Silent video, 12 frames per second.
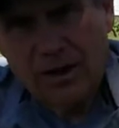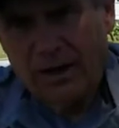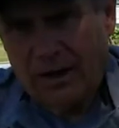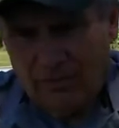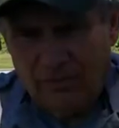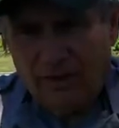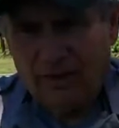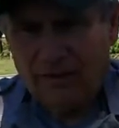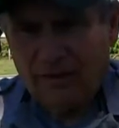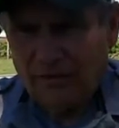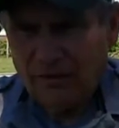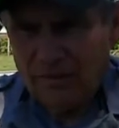And then
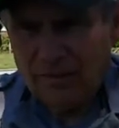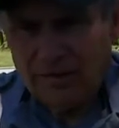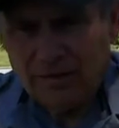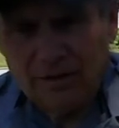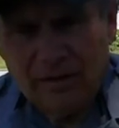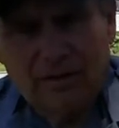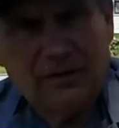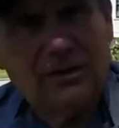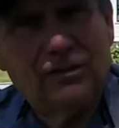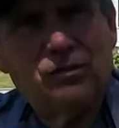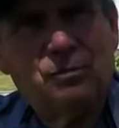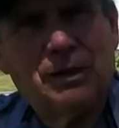a few months later, the
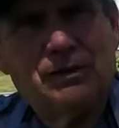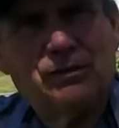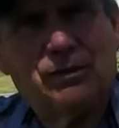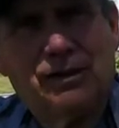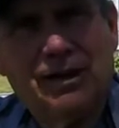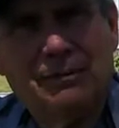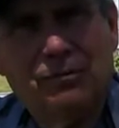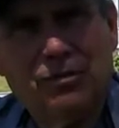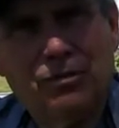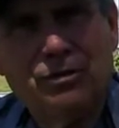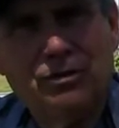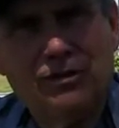inspector came
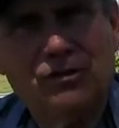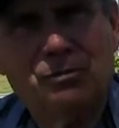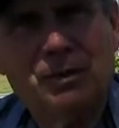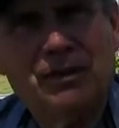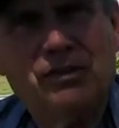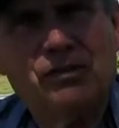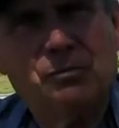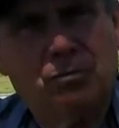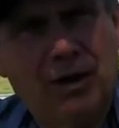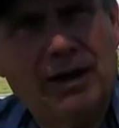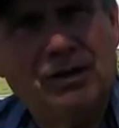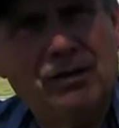through to inspect this
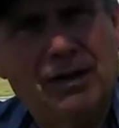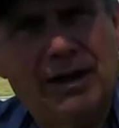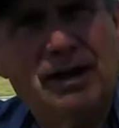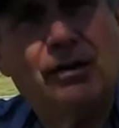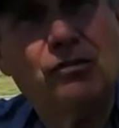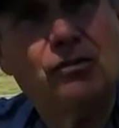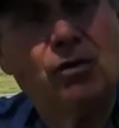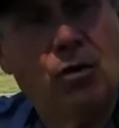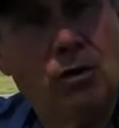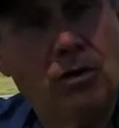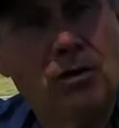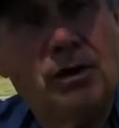brand new lighthouse to
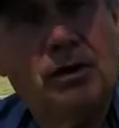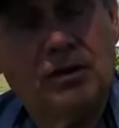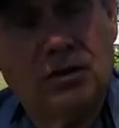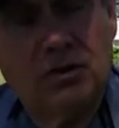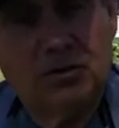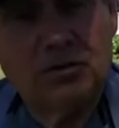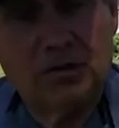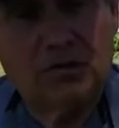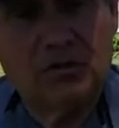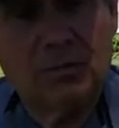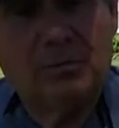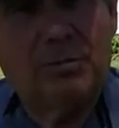order, to, to
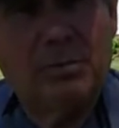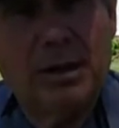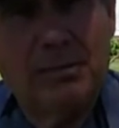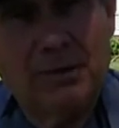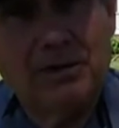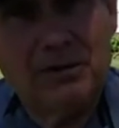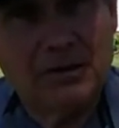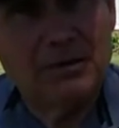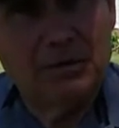accept payment, and to